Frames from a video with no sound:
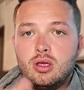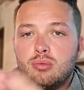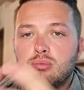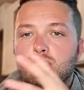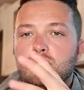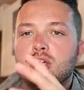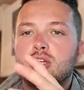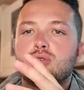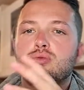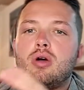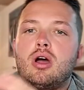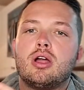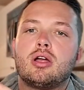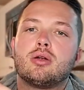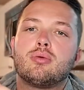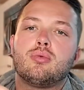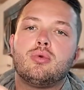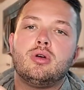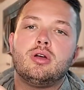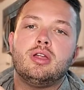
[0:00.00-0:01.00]
Bridgewater
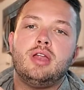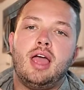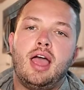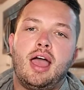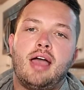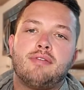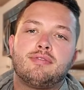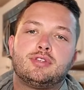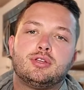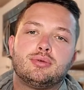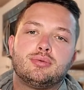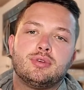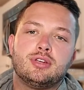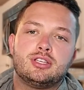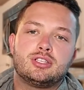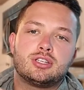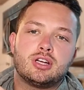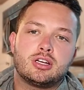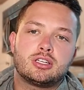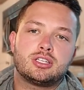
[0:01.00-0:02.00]
would have to
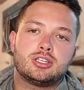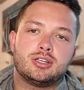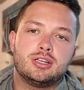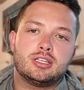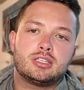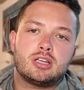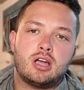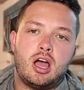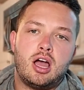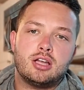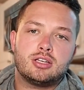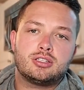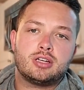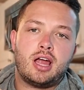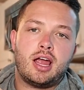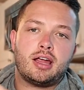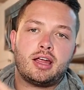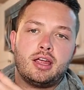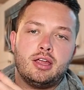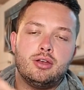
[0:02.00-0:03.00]
restructure his
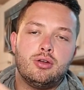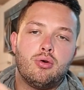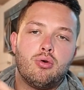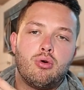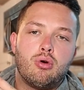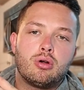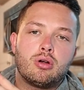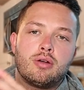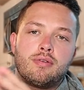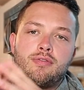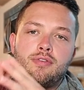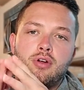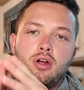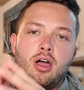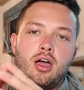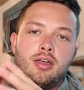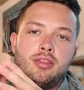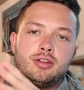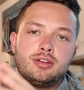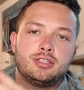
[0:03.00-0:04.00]
contract in order for
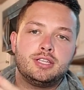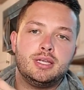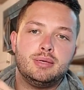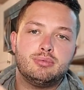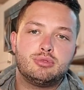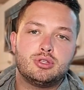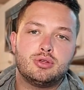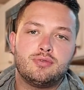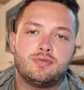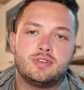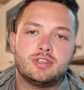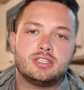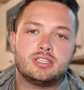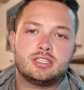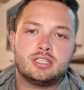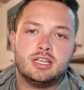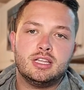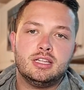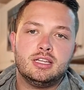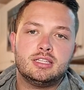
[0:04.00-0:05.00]
other teams to
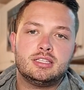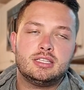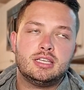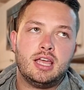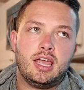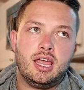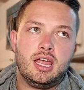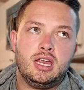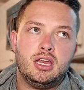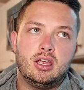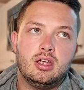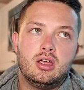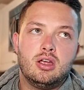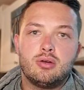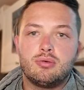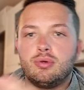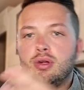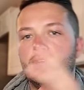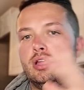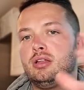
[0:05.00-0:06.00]
facilitate
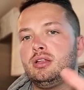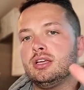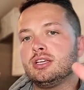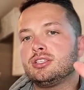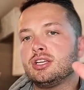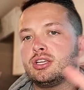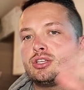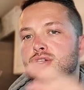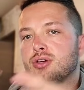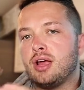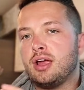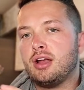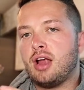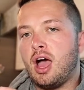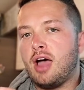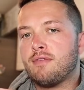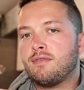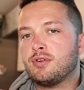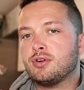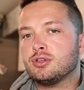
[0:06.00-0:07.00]
realistic trade
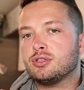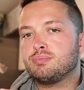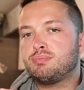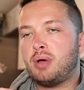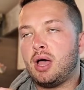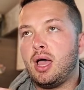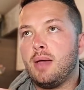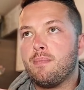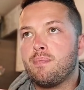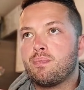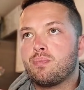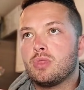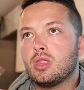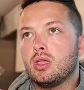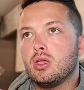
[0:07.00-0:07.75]
offers, but